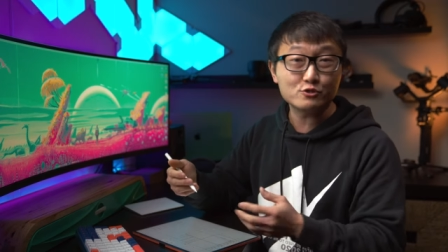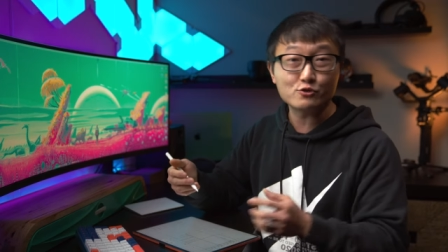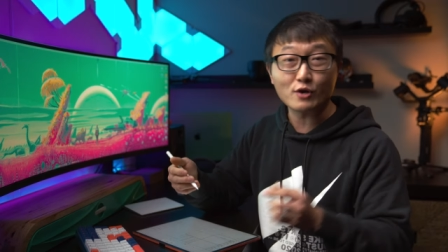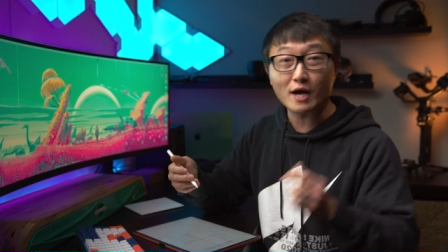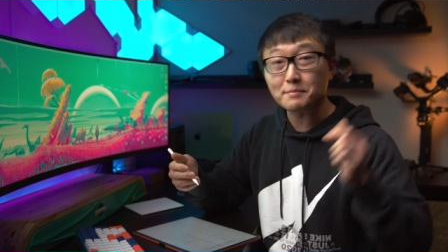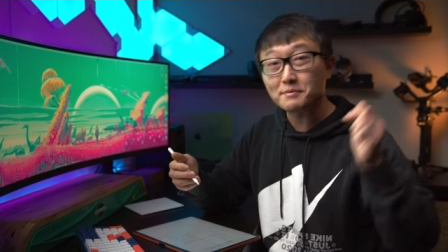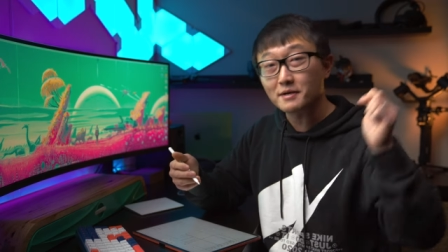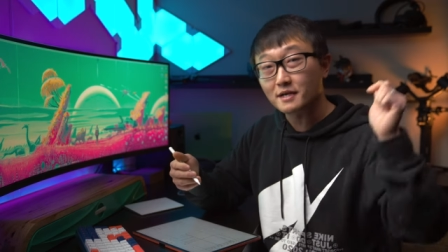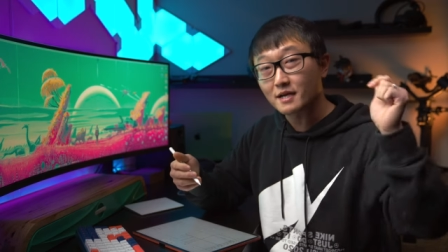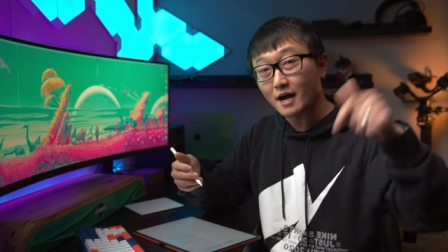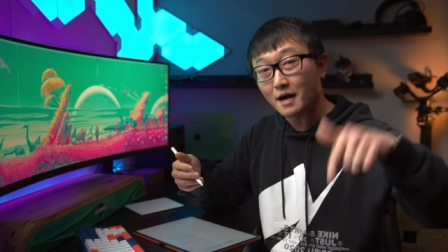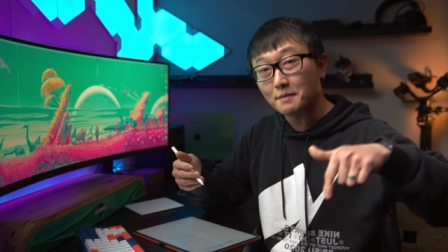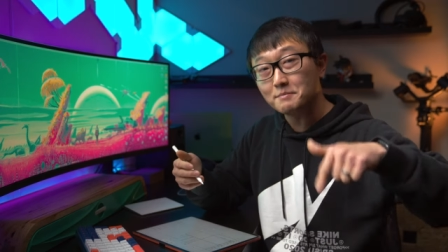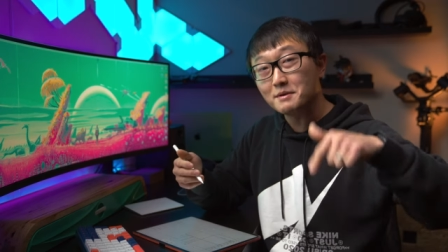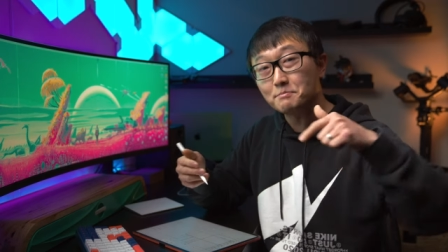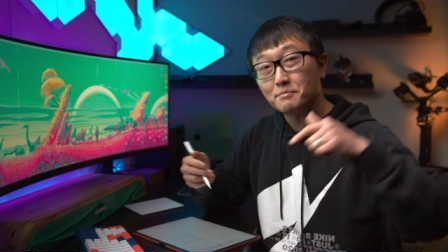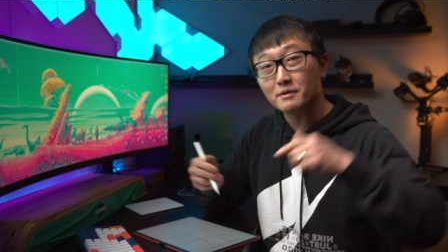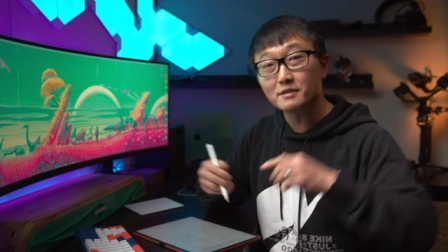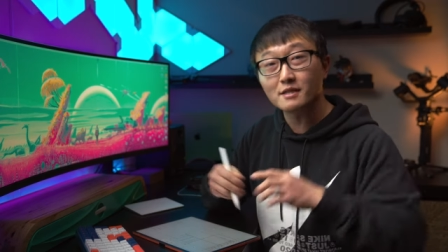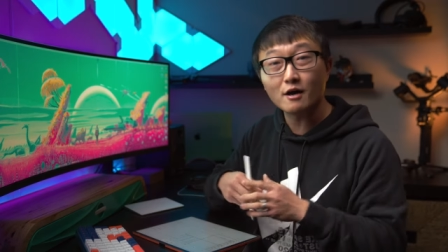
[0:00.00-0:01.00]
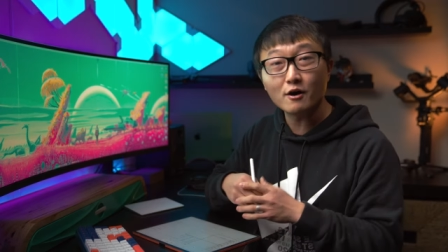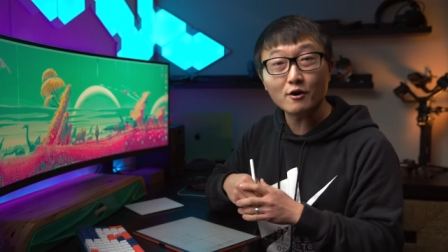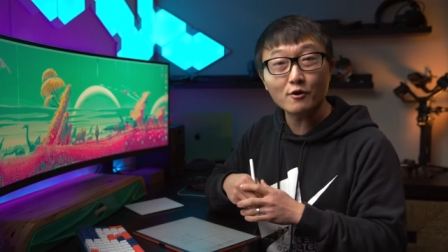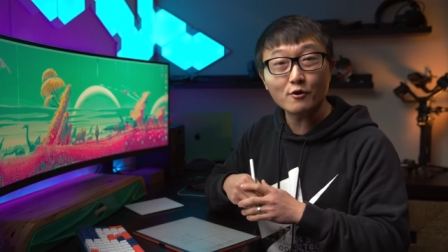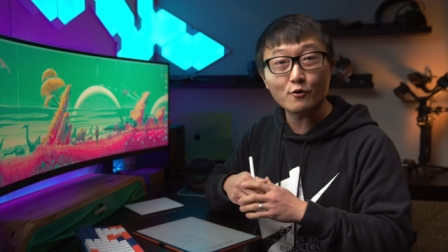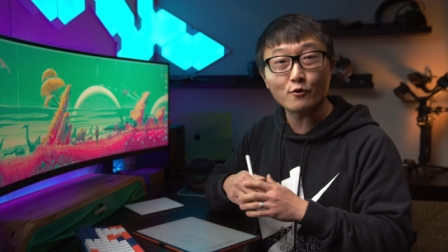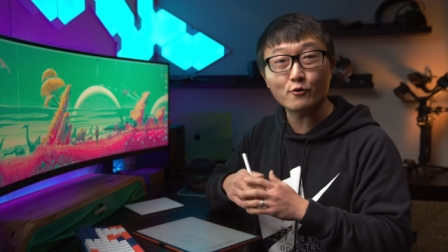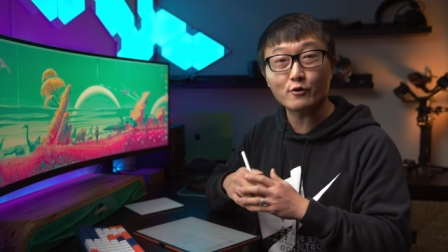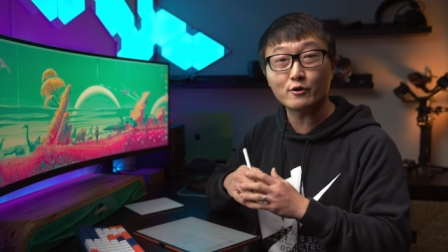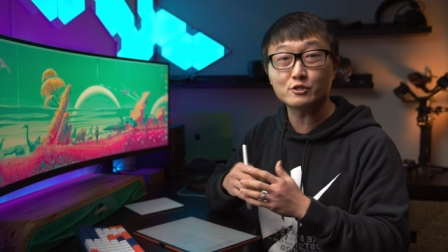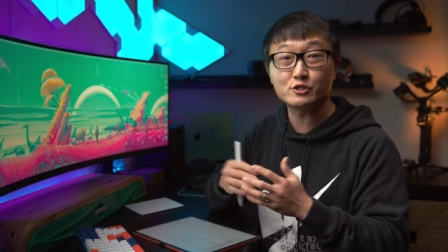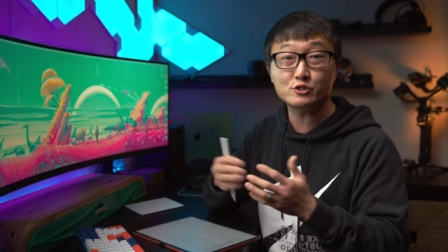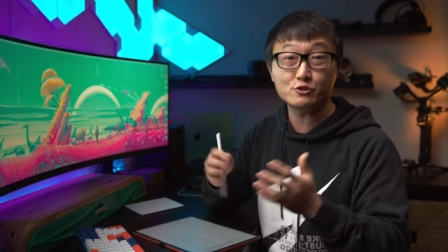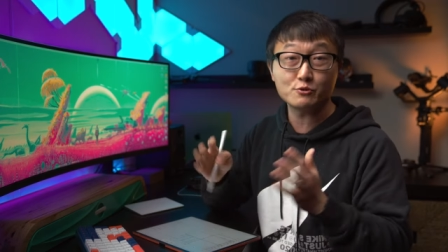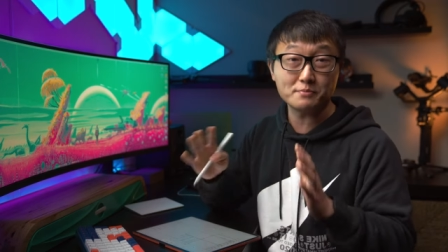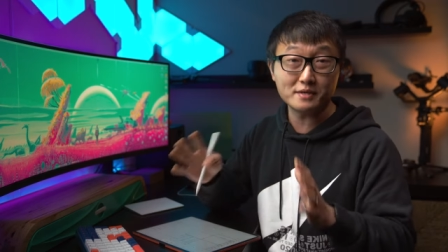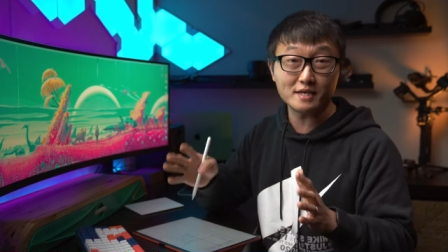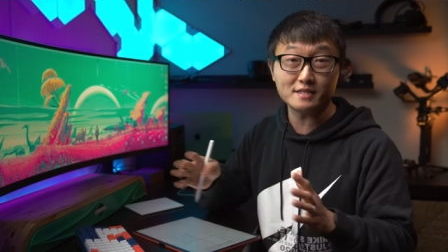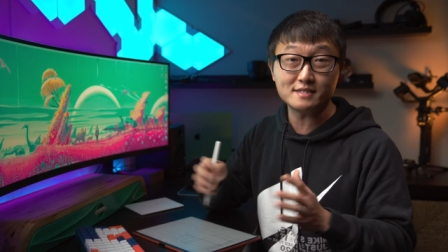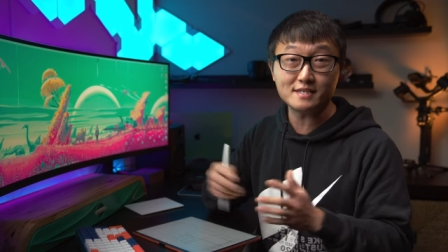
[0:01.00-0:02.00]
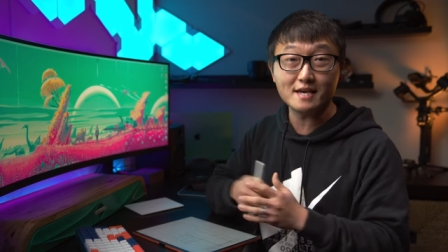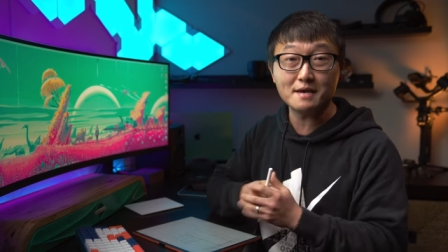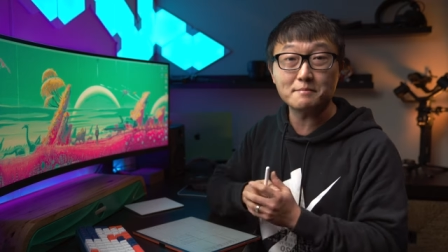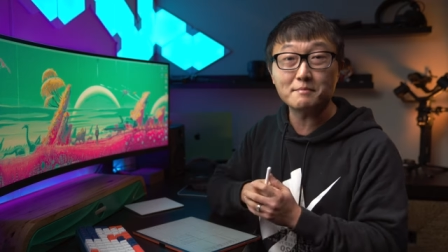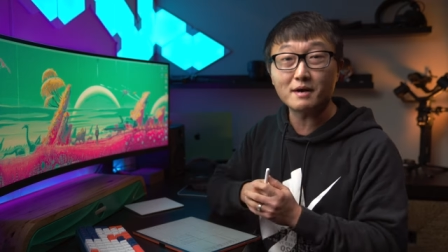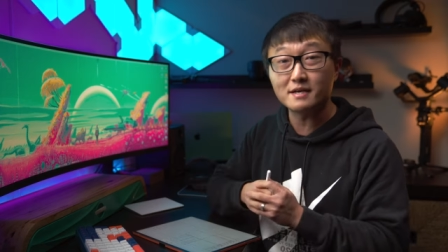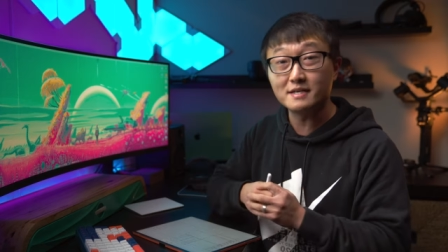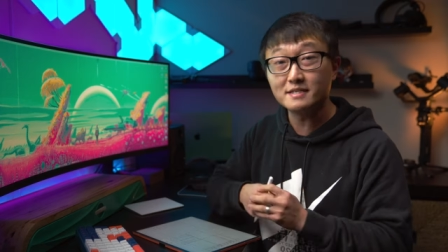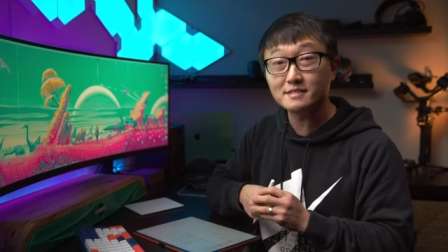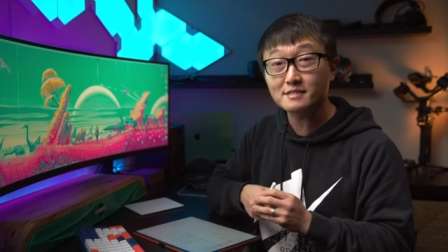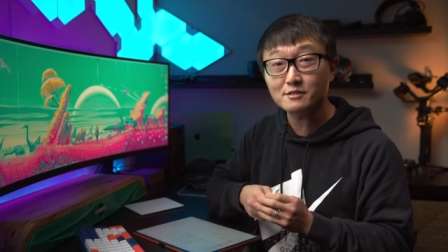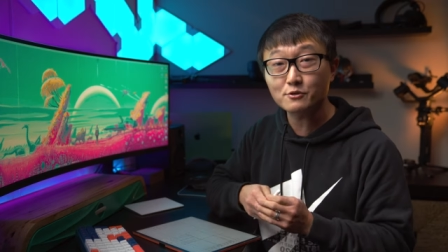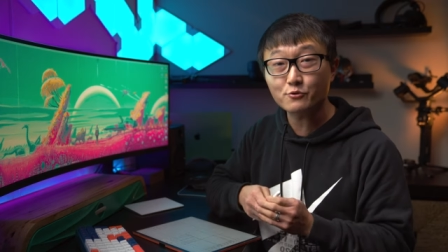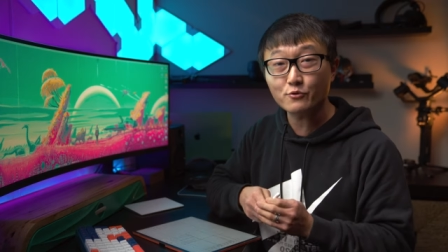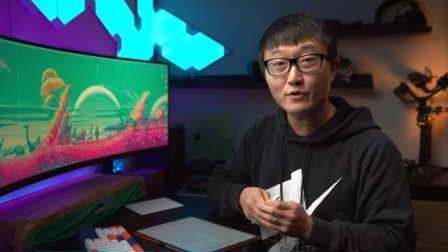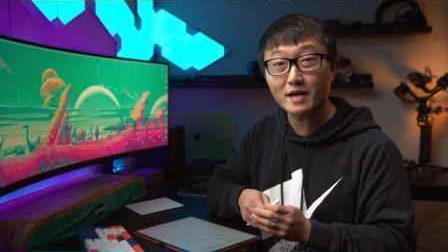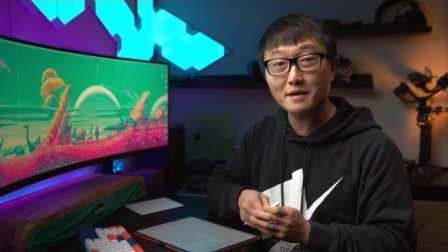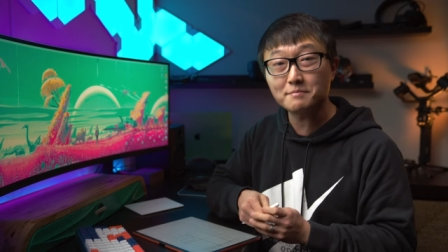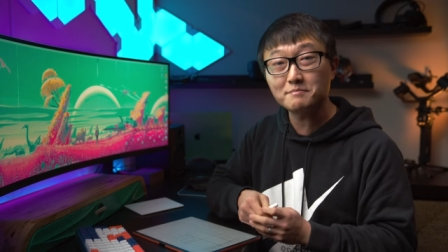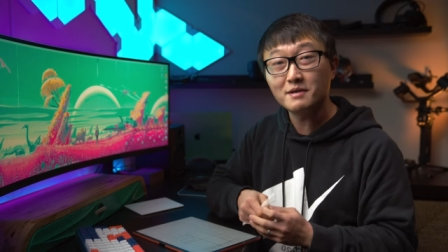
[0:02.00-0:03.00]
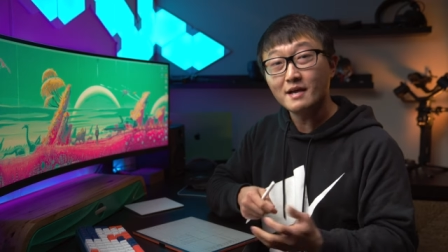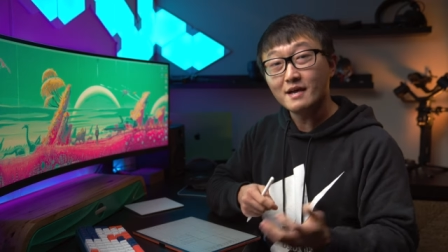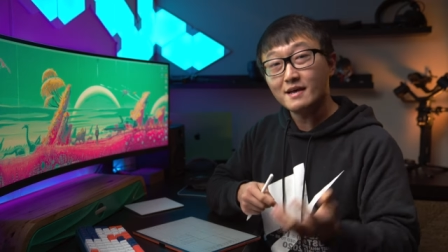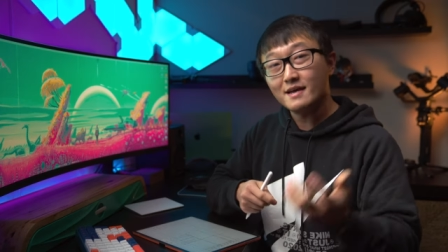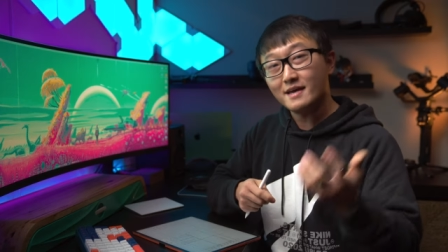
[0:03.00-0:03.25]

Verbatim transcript: drop a comment below or shoot me a DM on Instagram